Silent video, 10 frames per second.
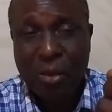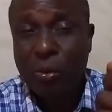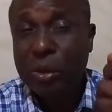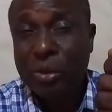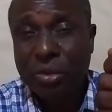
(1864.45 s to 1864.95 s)

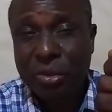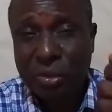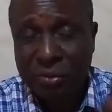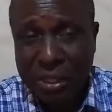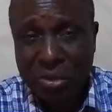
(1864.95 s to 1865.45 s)
We're going to
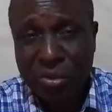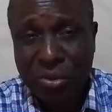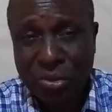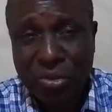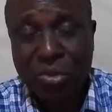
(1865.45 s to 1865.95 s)
see
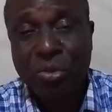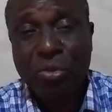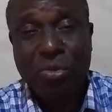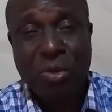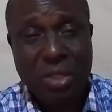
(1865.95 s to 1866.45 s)
overthrows. Those
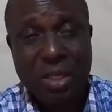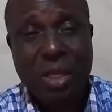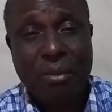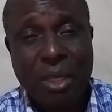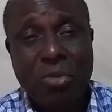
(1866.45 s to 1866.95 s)
who trust in
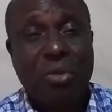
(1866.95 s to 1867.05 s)
themselves,